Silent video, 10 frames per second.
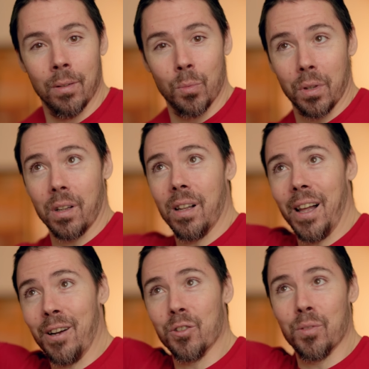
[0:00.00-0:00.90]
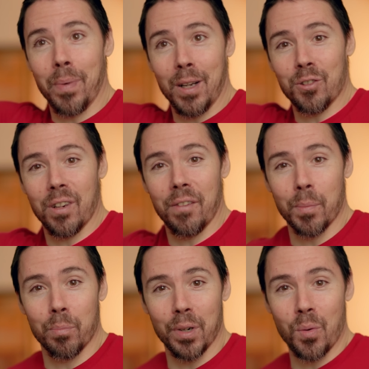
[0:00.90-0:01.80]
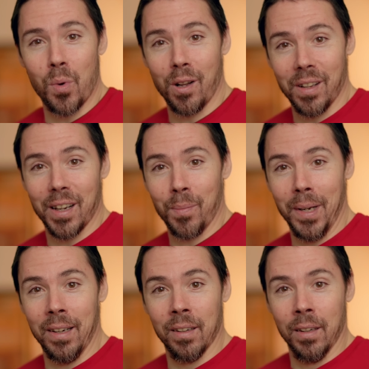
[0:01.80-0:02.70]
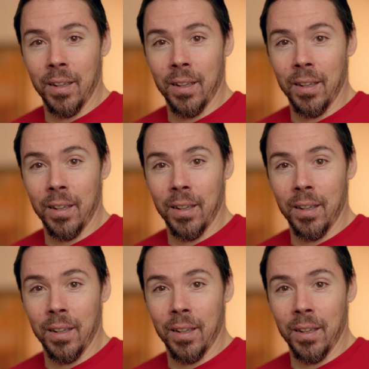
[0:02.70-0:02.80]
With clouds bouncing off a brick wall like me?